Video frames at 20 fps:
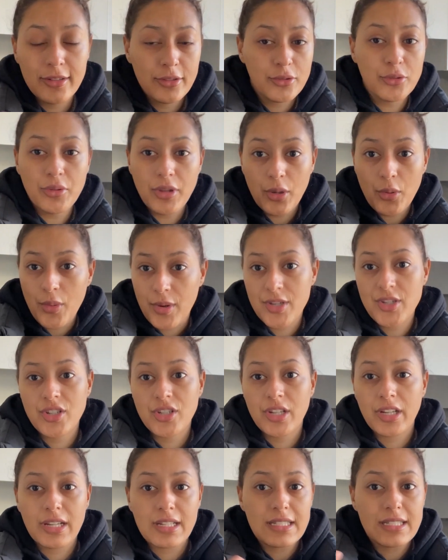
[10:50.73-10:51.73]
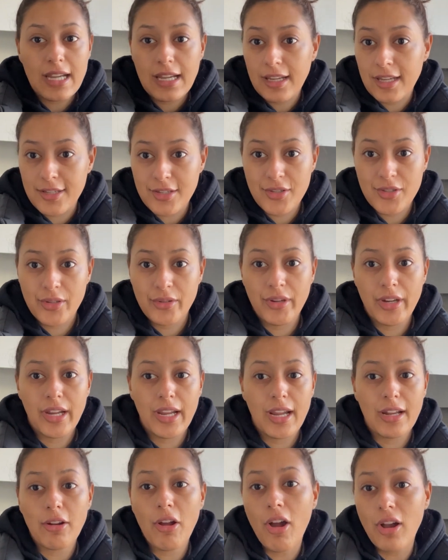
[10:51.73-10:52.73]
do the questioning and take
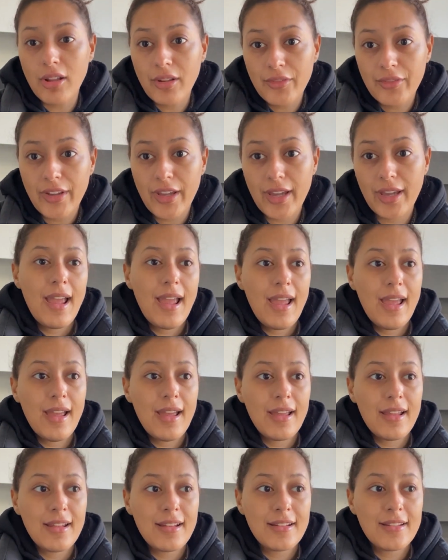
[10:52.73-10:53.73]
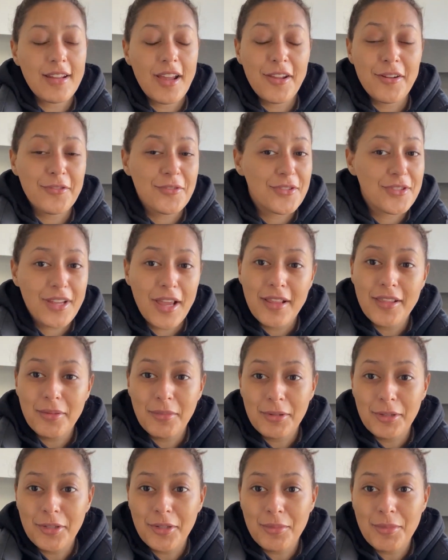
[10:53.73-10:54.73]
history and all of it, and I understand
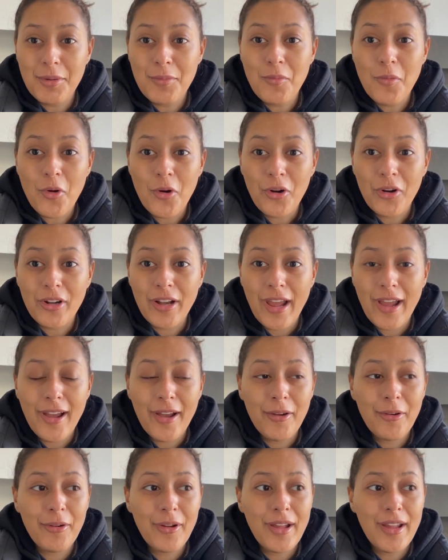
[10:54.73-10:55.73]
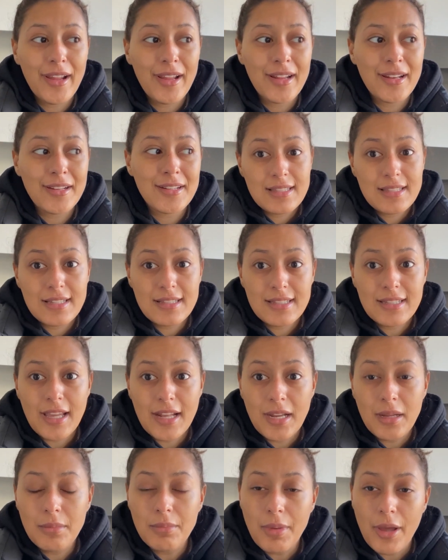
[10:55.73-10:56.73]
them a little bit more now, and it's
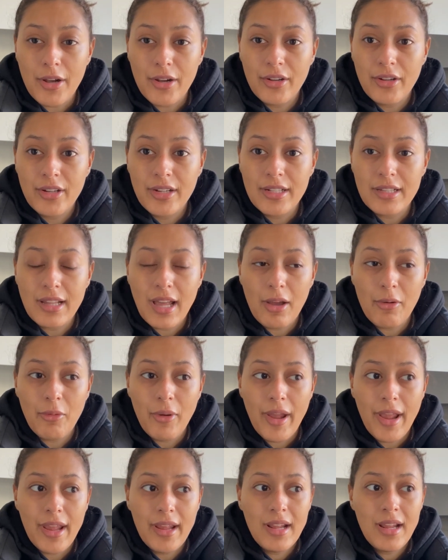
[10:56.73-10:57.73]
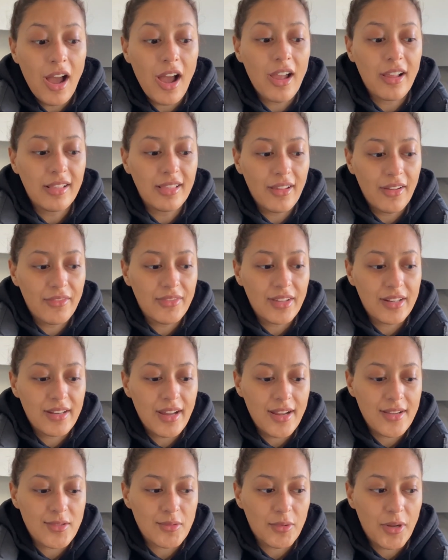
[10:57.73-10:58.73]
getting better in that way. I love the
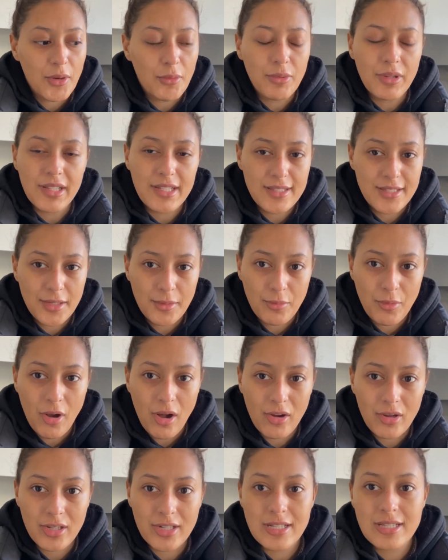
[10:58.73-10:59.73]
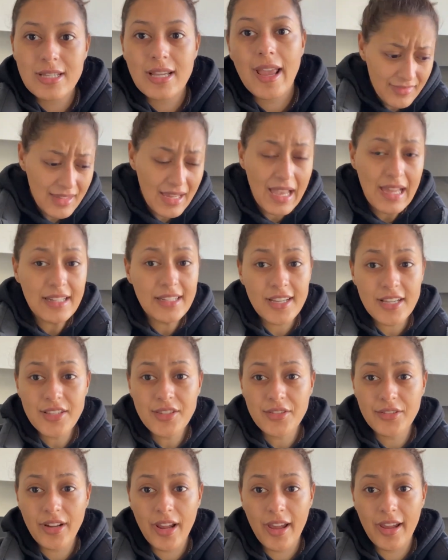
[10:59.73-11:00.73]
days when I really see a progress. And
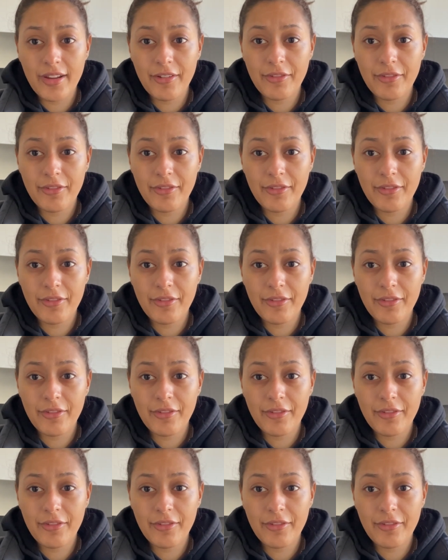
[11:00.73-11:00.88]
yesterday,